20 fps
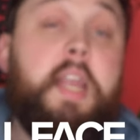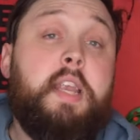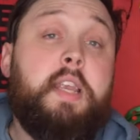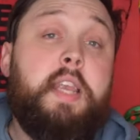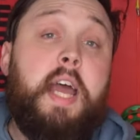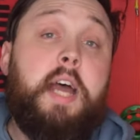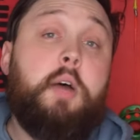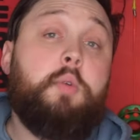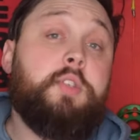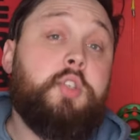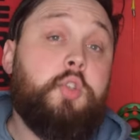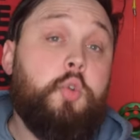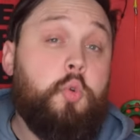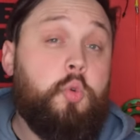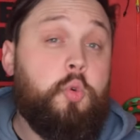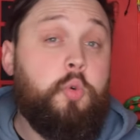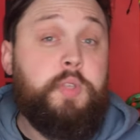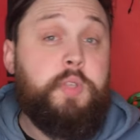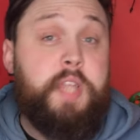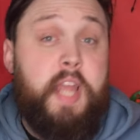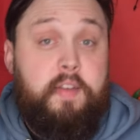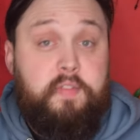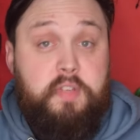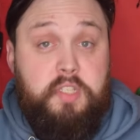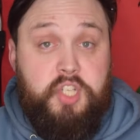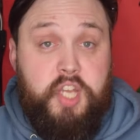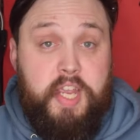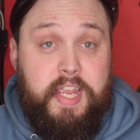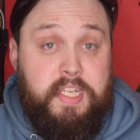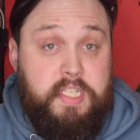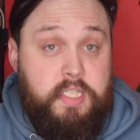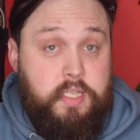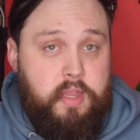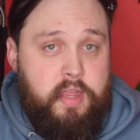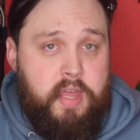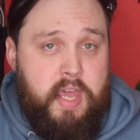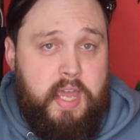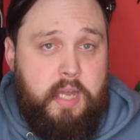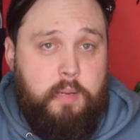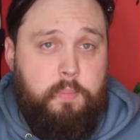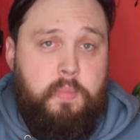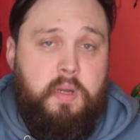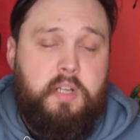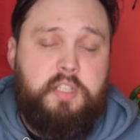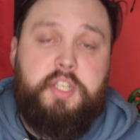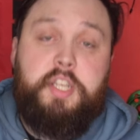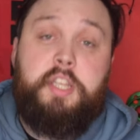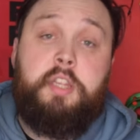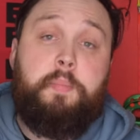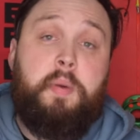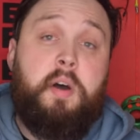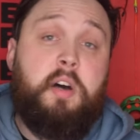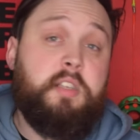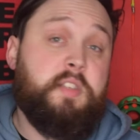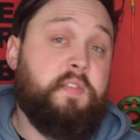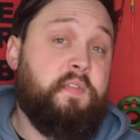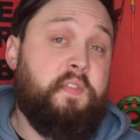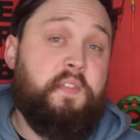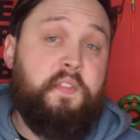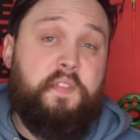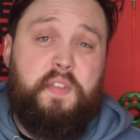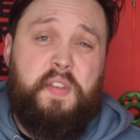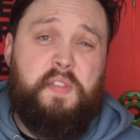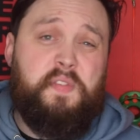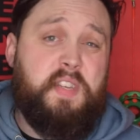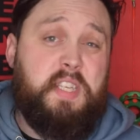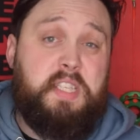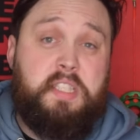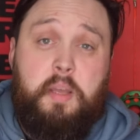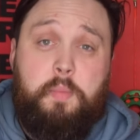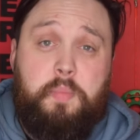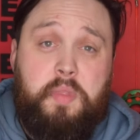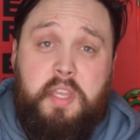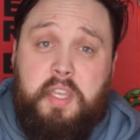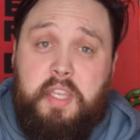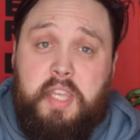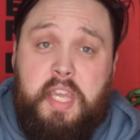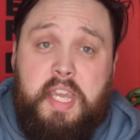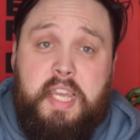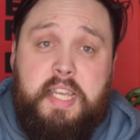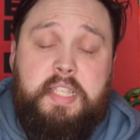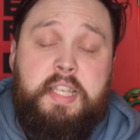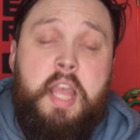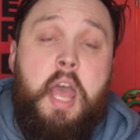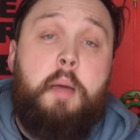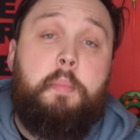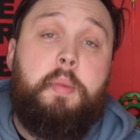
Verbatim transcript: Now, snorkels haven't changed that much in the past 50-something years,